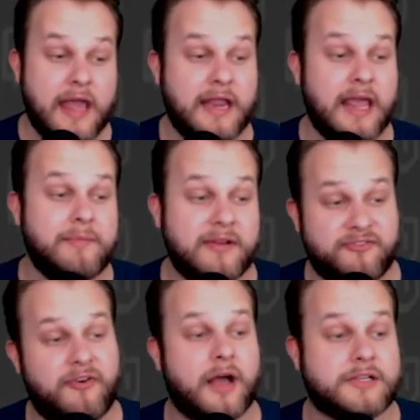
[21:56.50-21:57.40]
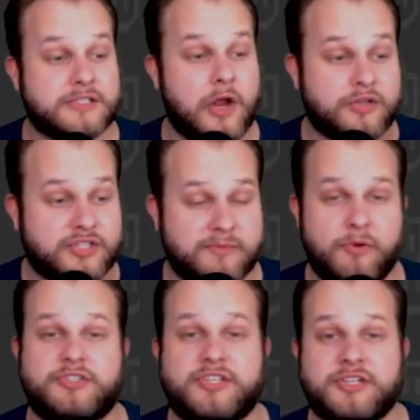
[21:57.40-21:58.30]
him and Fox start
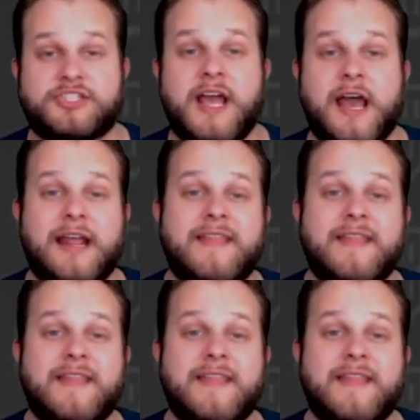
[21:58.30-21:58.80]
smooching, Chat.